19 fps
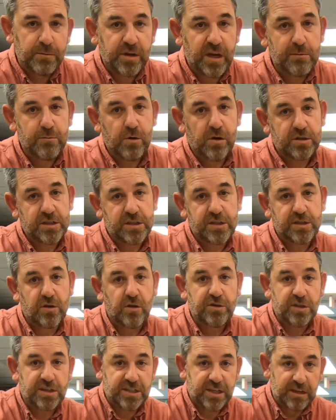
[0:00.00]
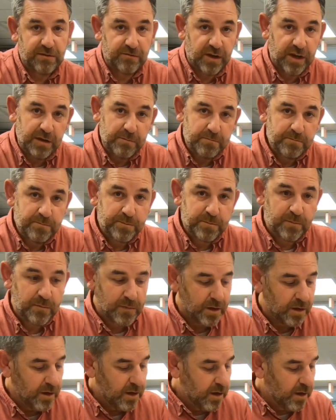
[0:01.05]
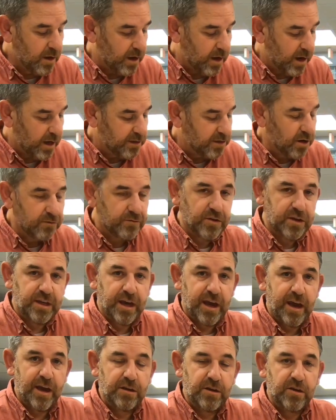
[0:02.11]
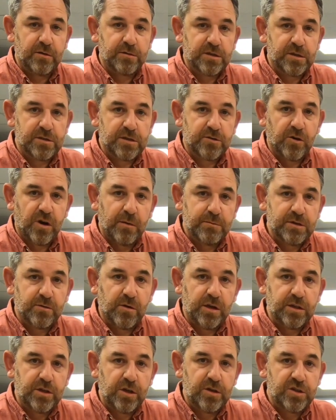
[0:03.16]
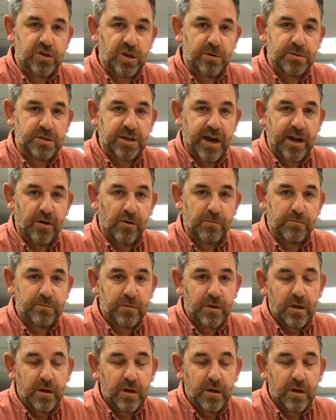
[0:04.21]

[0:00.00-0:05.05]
keep watching us on your TV, and don't forget you can subscribe to our YouTube channel.